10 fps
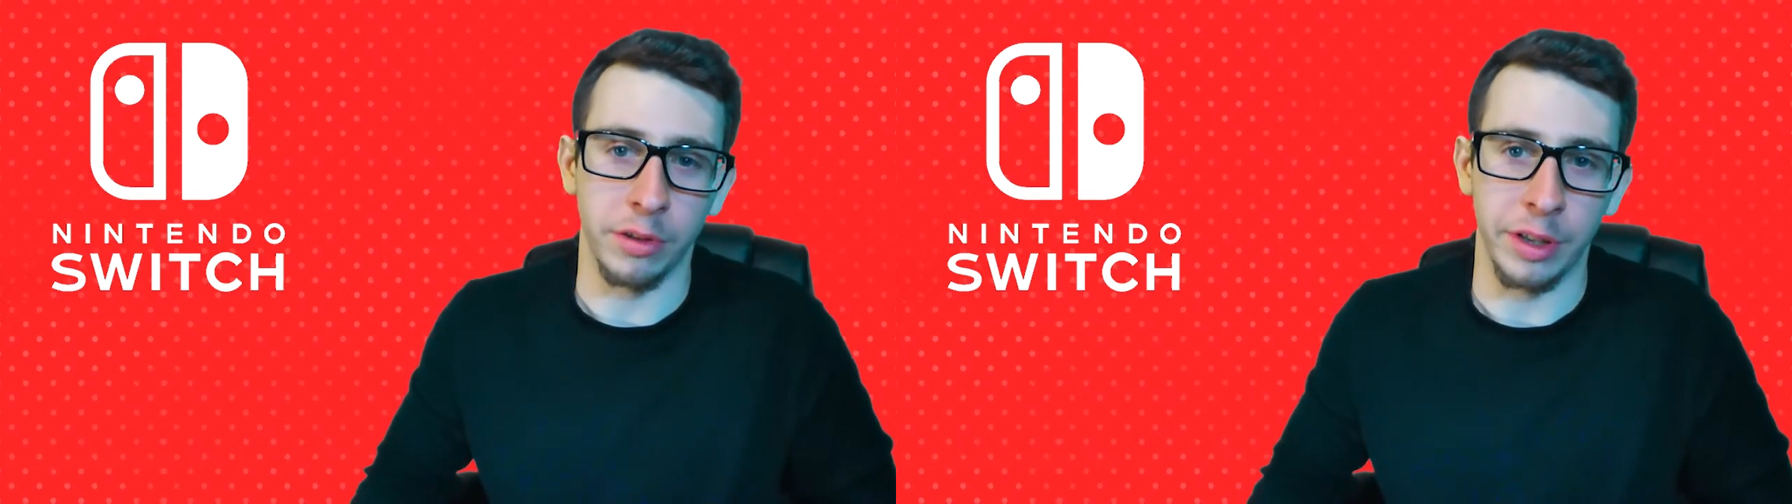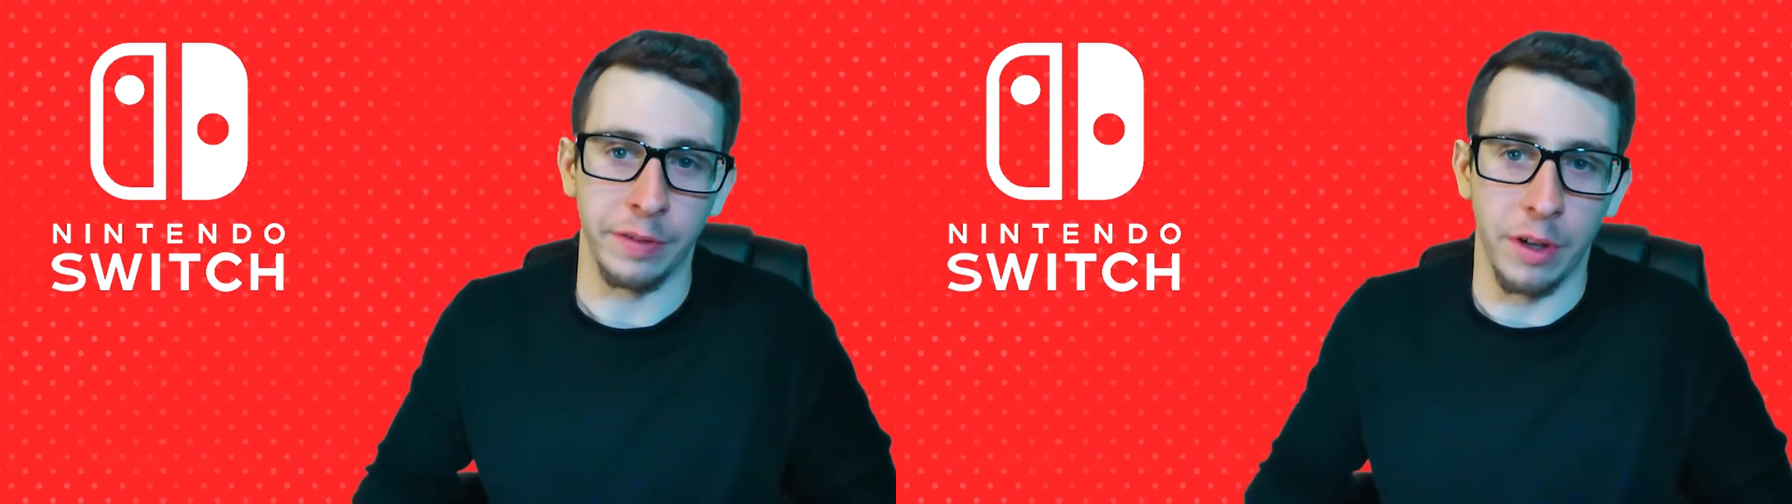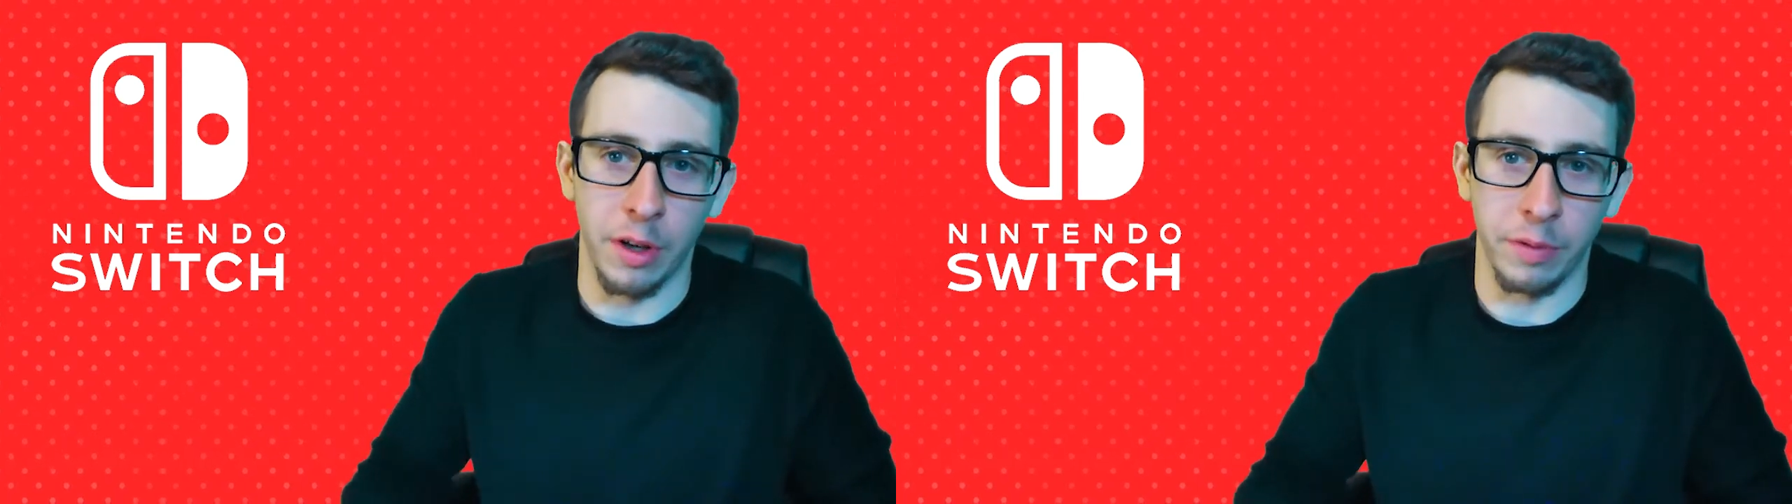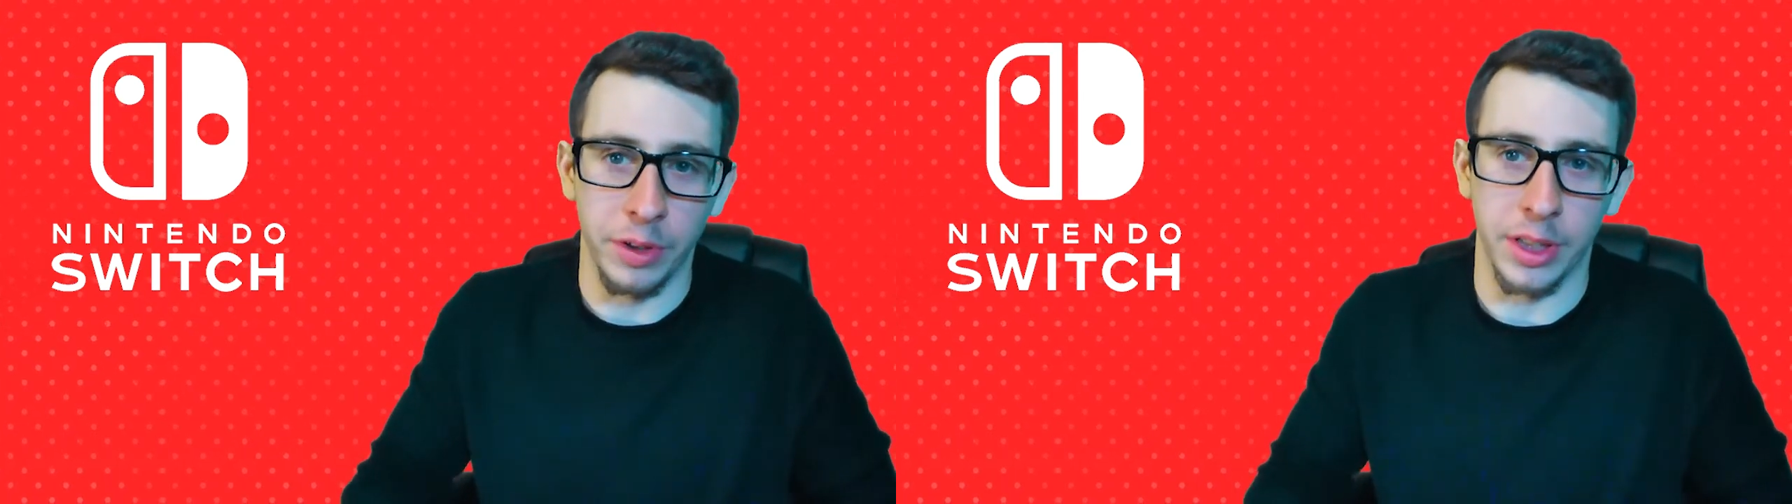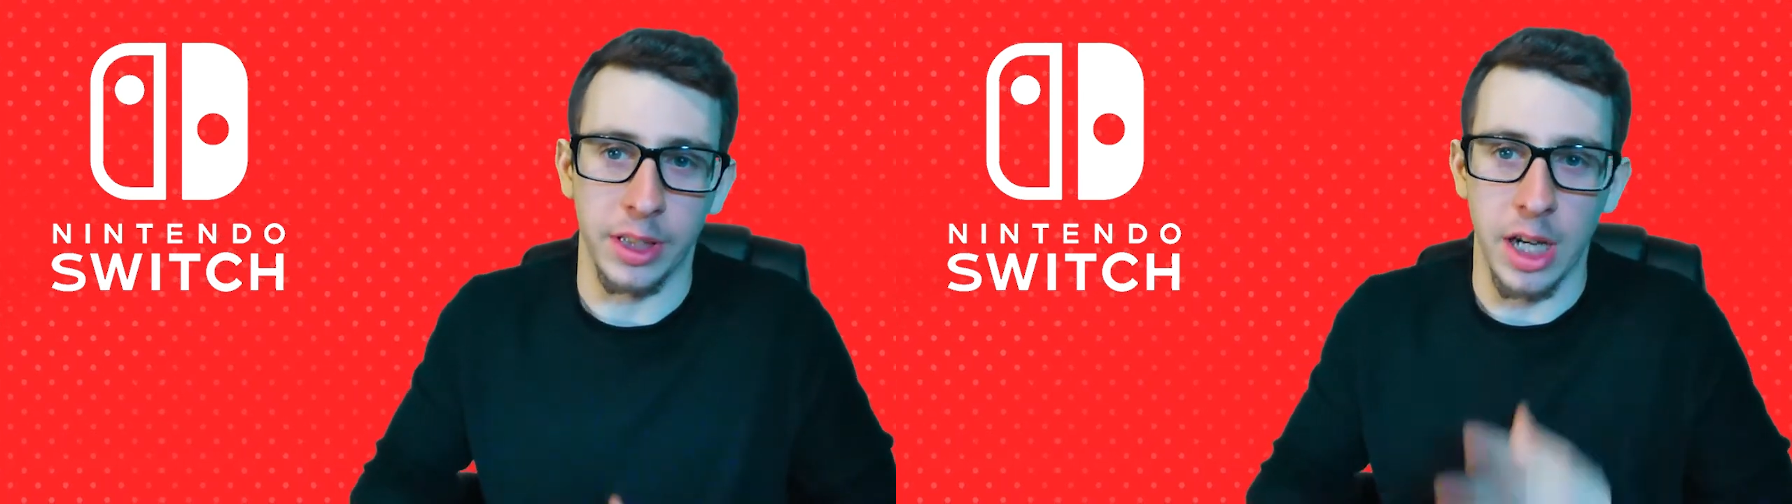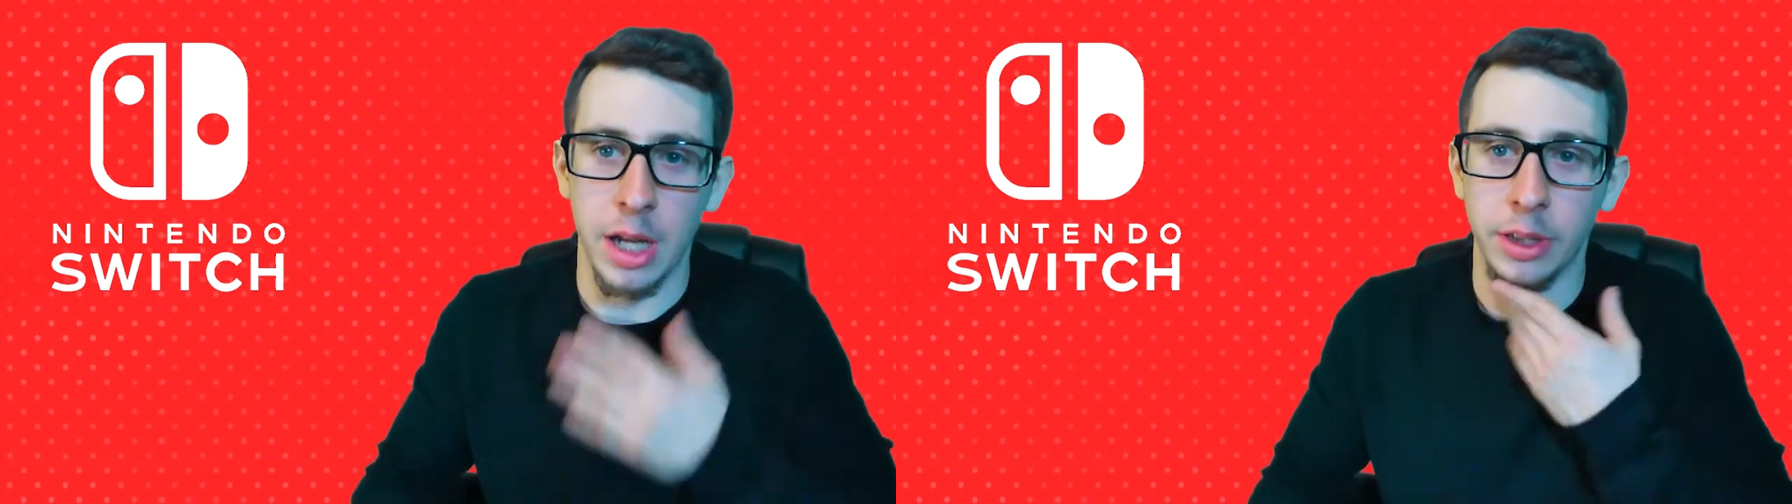evolve with the times.